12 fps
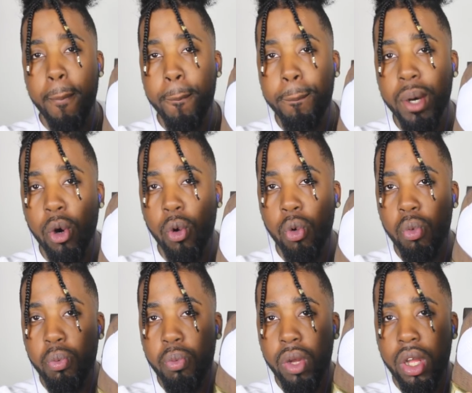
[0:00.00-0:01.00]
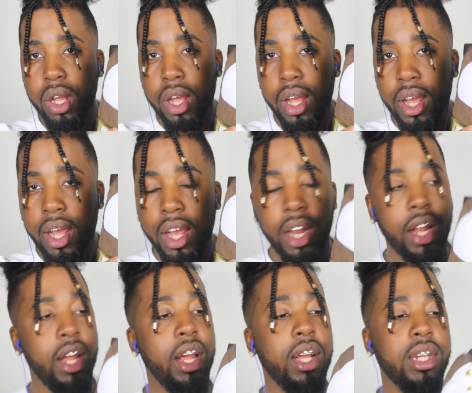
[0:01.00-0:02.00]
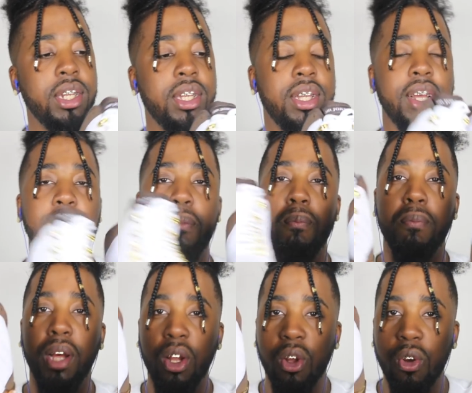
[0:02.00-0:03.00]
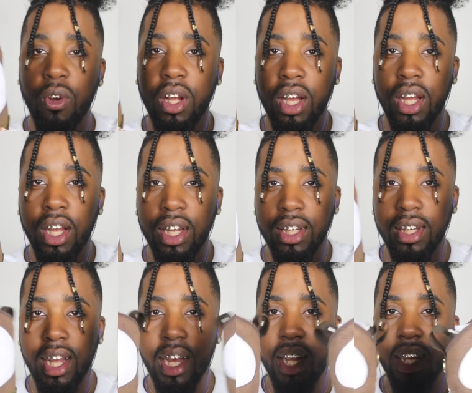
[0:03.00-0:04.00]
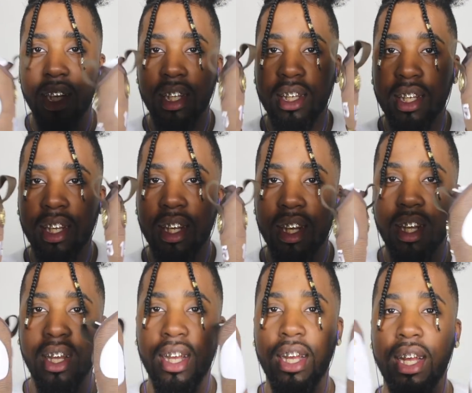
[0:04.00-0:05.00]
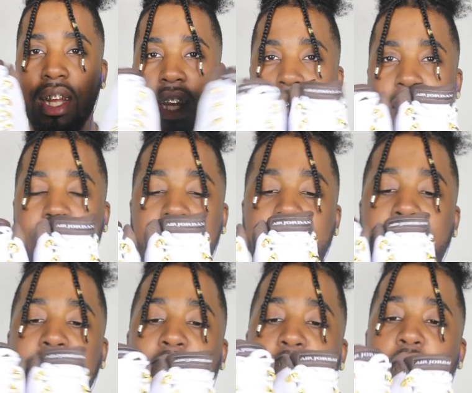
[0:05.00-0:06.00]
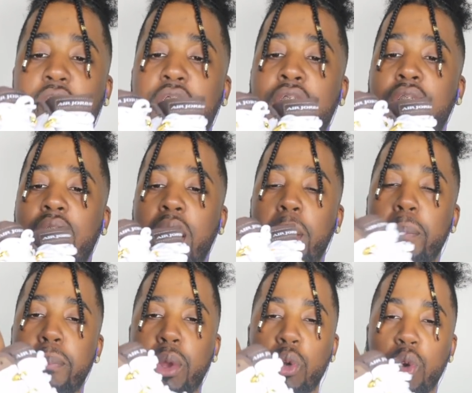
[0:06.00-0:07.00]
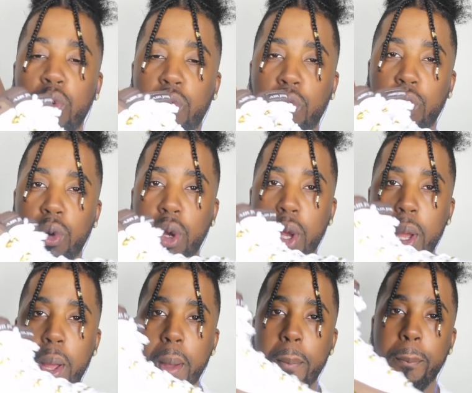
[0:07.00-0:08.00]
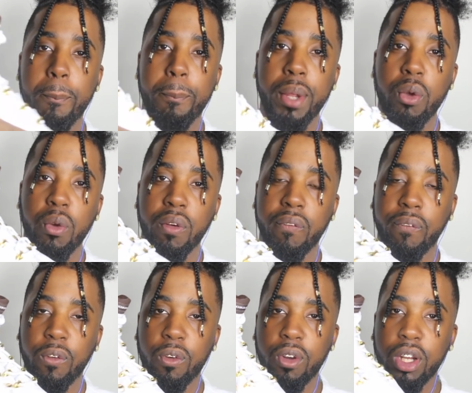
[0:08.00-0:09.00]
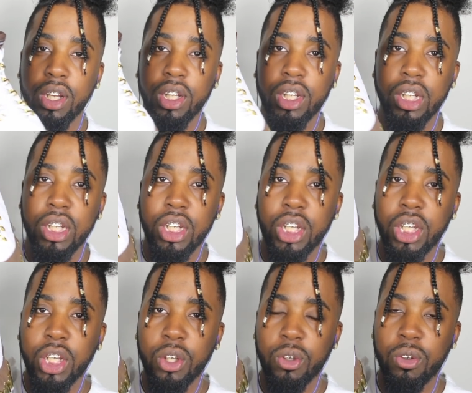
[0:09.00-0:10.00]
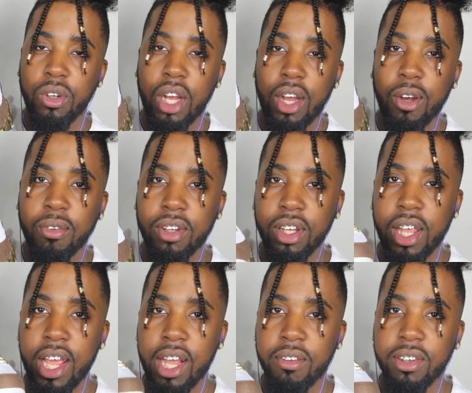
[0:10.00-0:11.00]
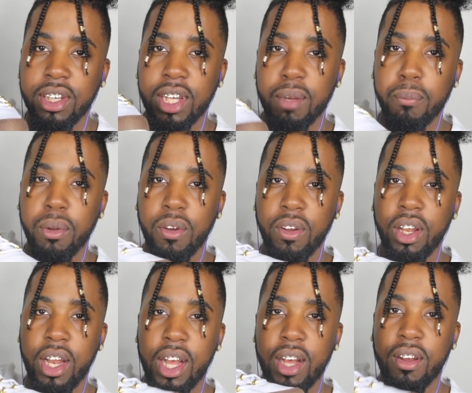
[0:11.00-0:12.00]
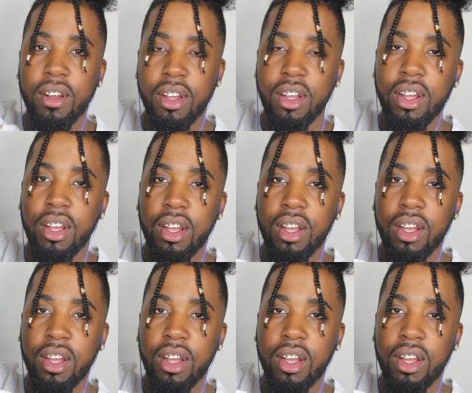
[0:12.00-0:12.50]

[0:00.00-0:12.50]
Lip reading: and boom, it is the Mellow 9s. These are a beautiful, beautiful shoe. I hope the camera's not blowing it out.